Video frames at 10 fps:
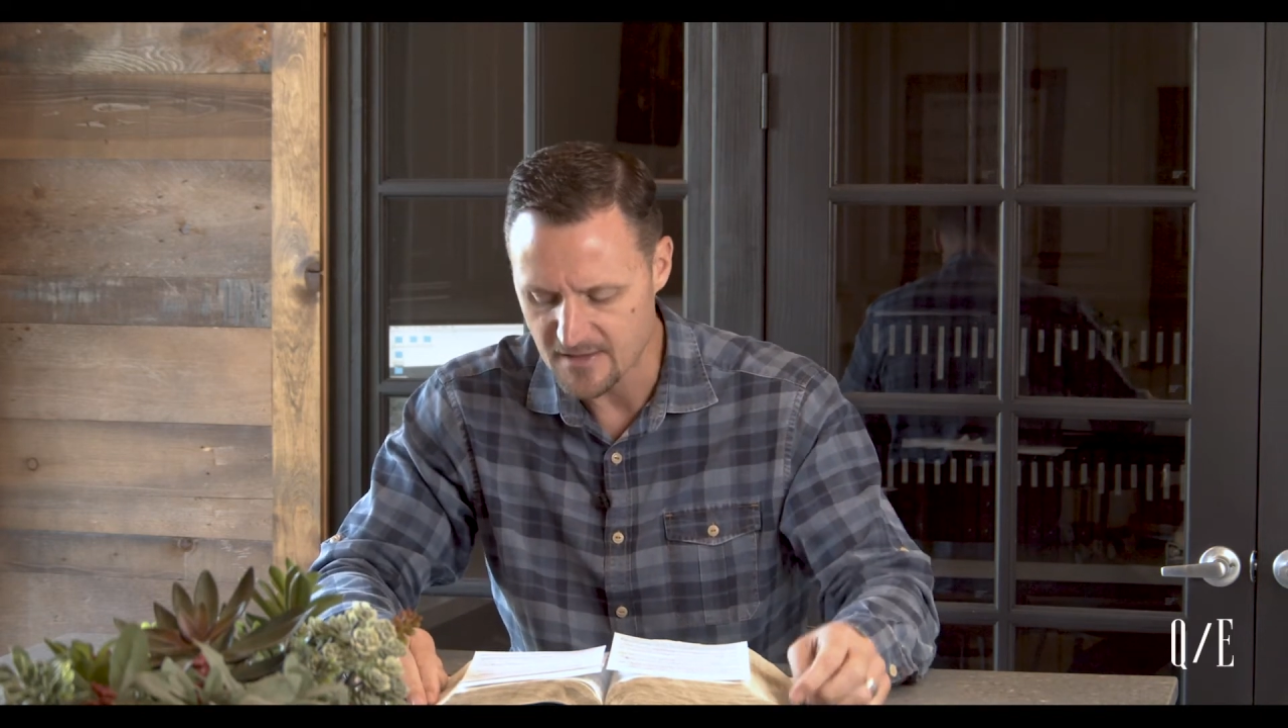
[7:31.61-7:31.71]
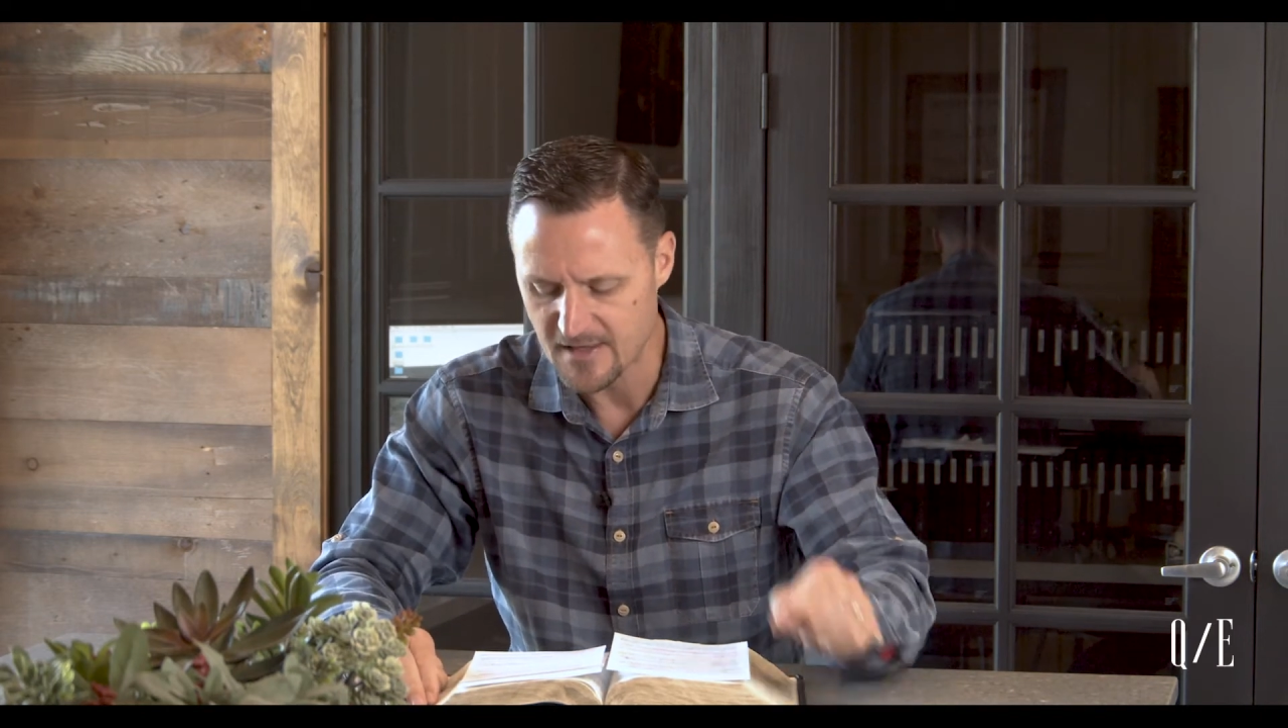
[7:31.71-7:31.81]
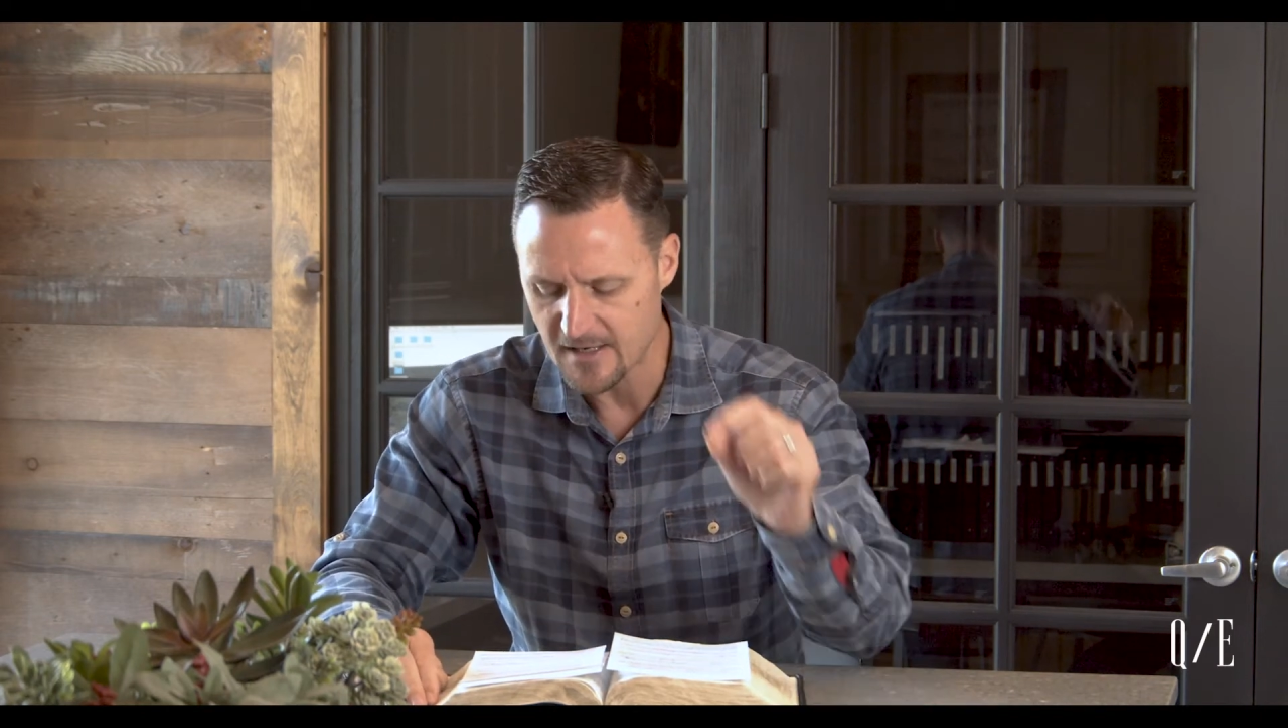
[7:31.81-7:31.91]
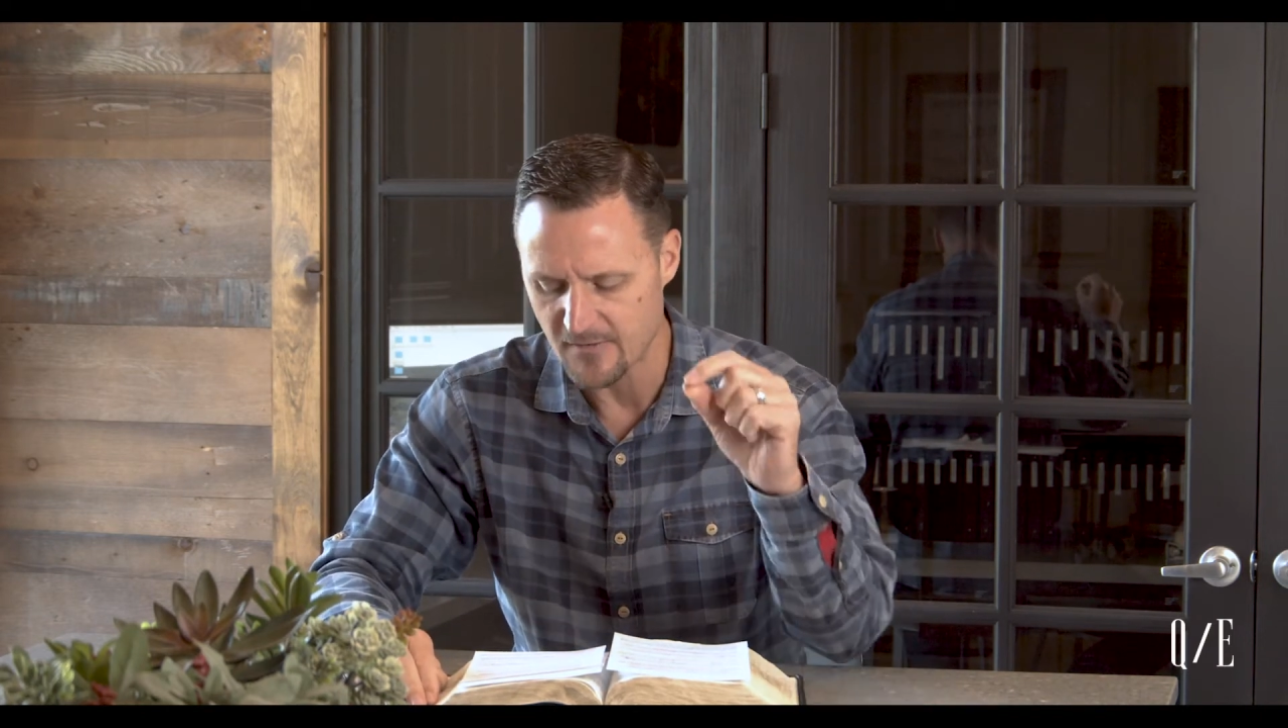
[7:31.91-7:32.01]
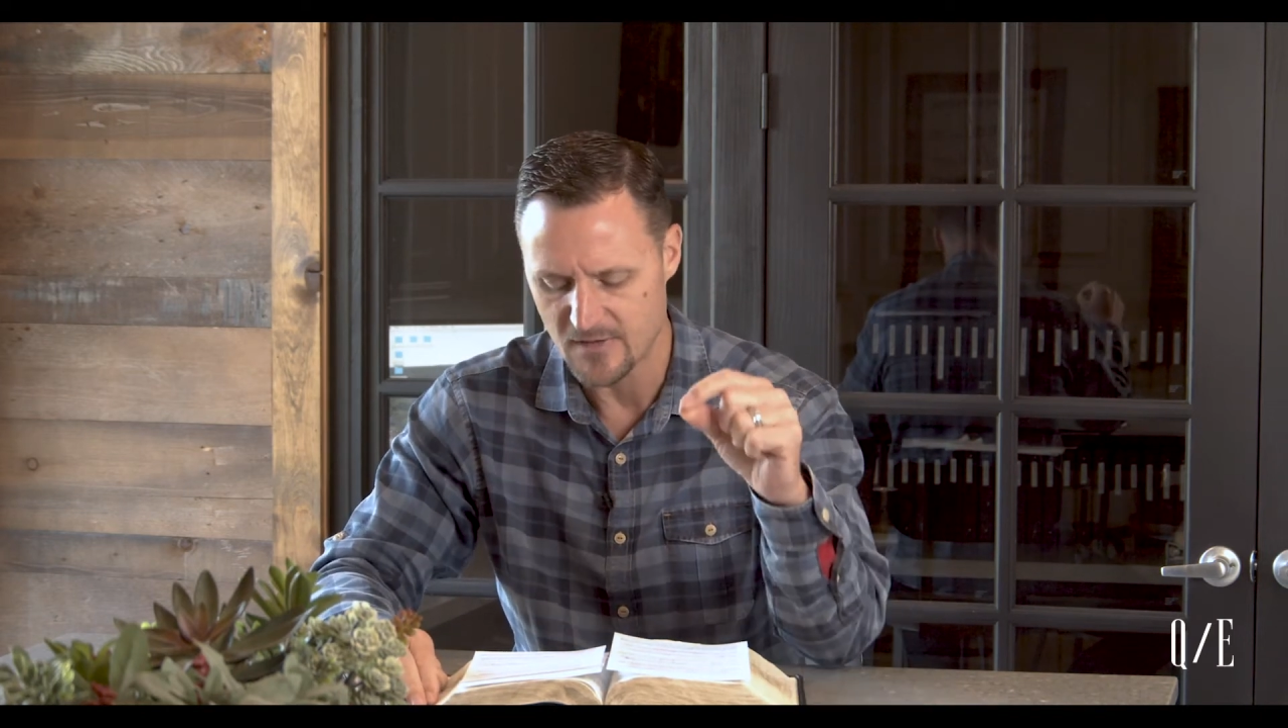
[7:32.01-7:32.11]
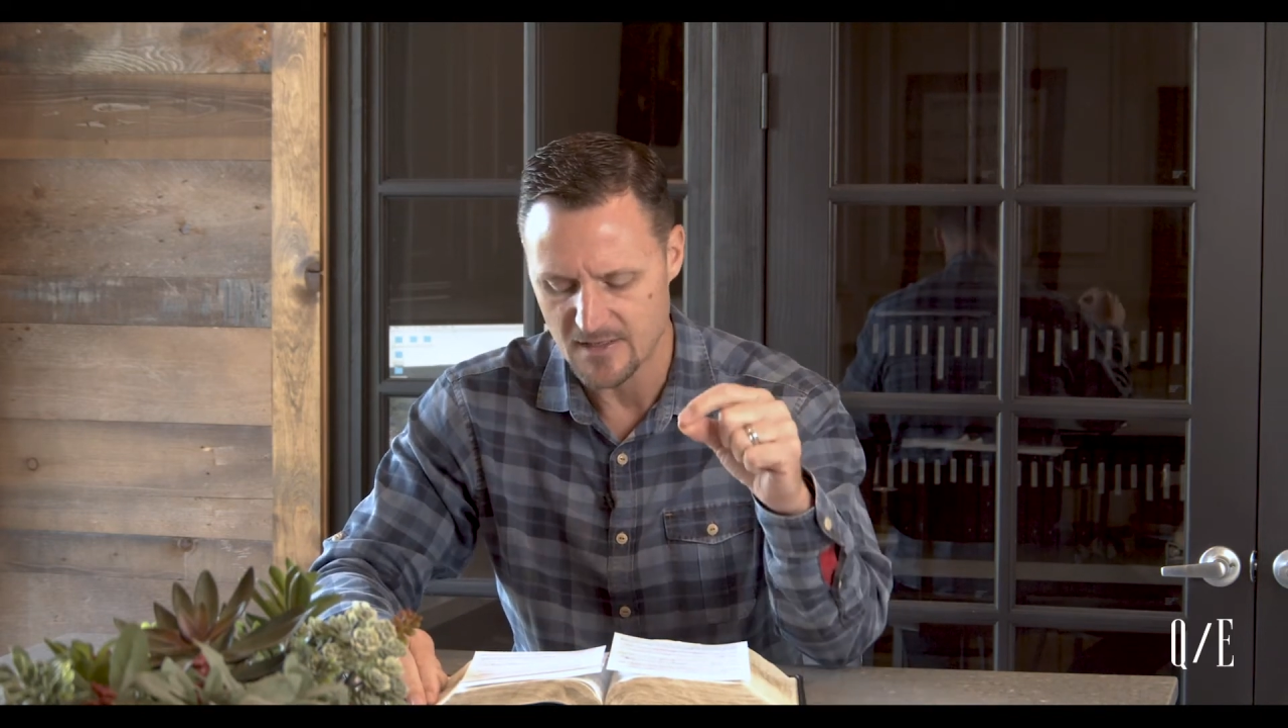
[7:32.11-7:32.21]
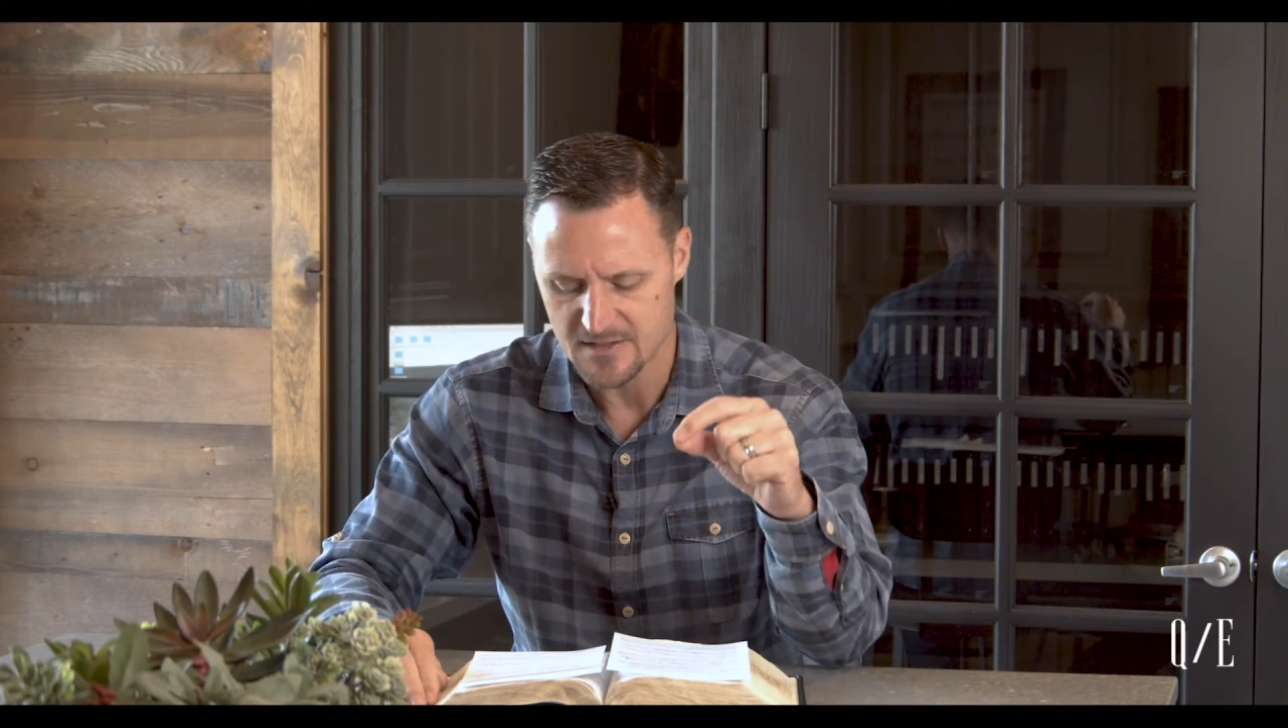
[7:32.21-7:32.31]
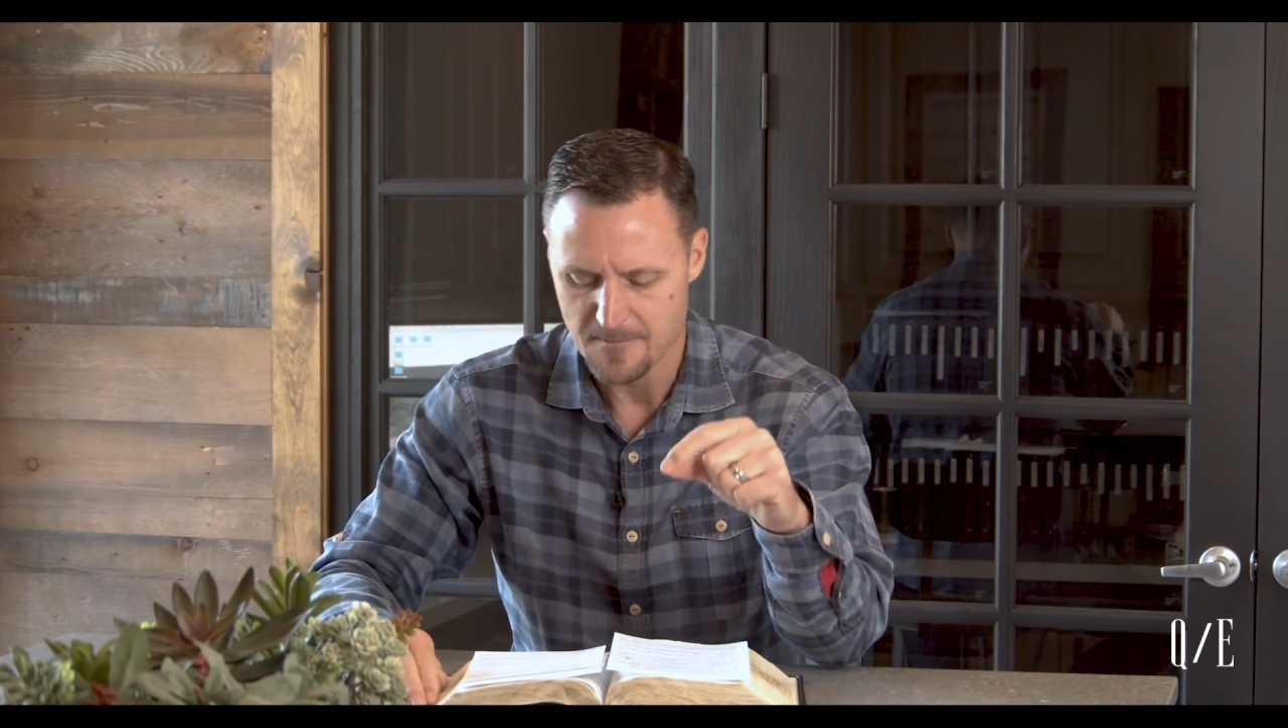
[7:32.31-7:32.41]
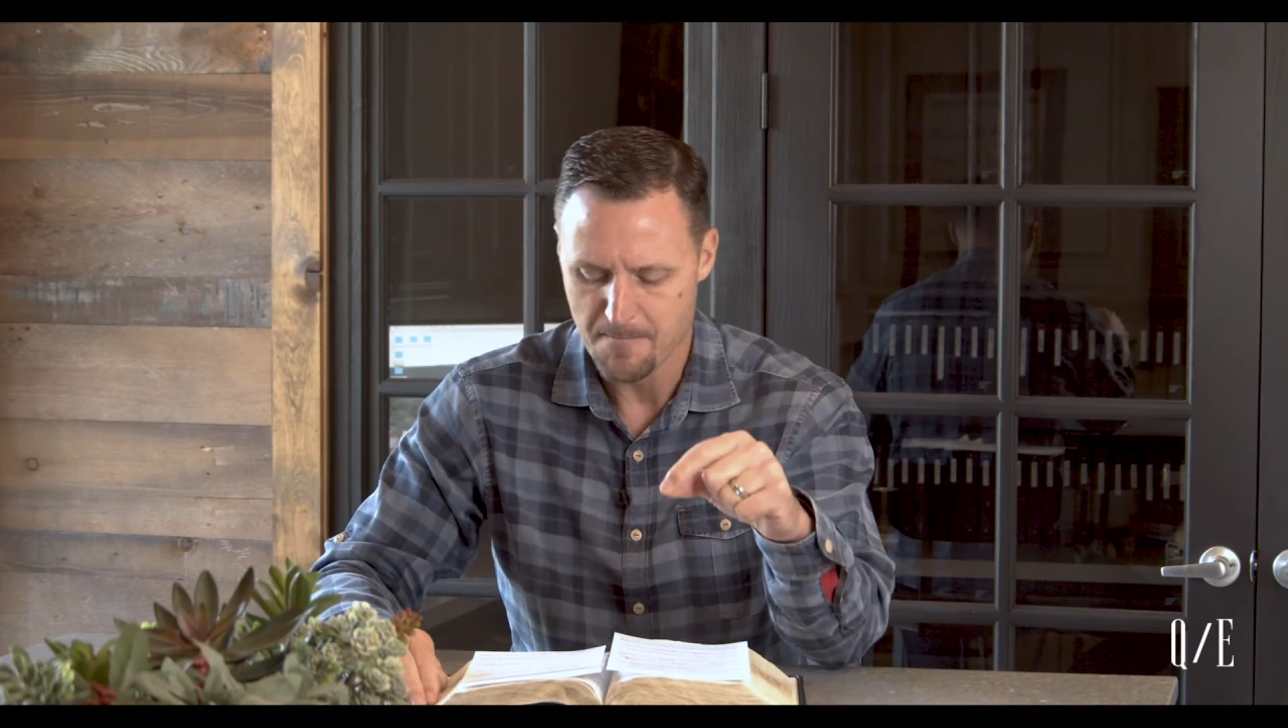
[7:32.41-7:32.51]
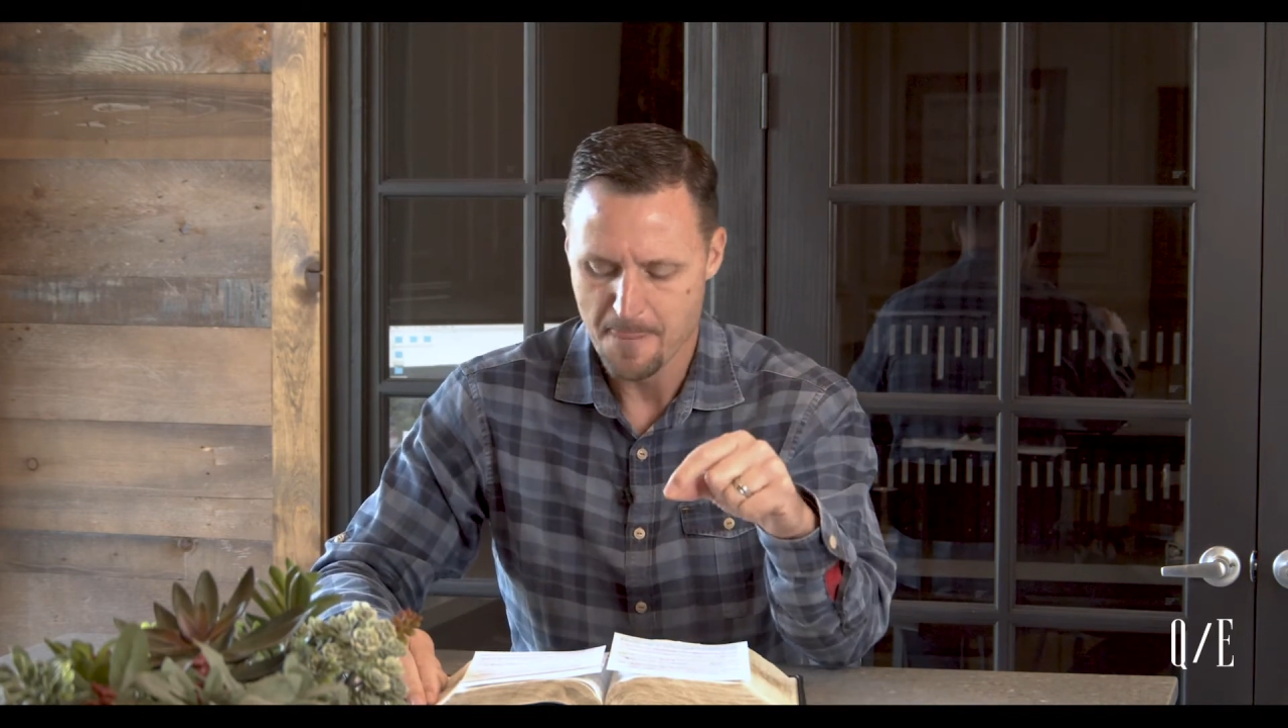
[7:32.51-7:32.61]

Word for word: Think of this.